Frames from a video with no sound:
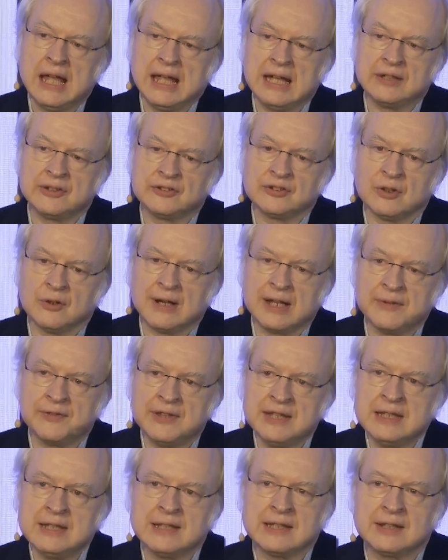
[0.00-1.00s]
And so I
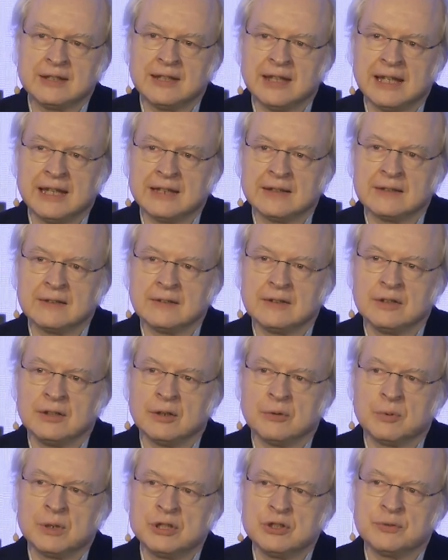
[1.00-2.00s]
think that
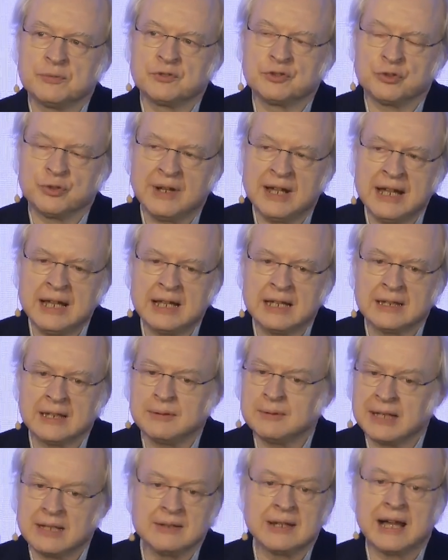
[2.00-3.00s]
when you've tried,
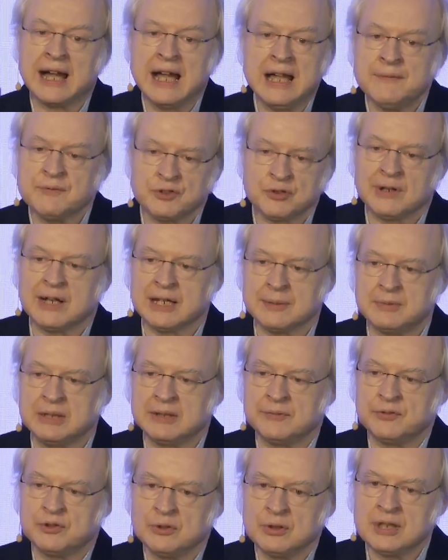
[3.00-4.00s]
and I have tried, I
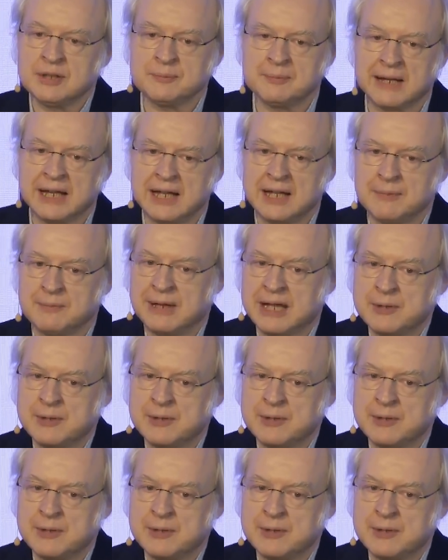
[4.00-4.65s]
mean, if you look at my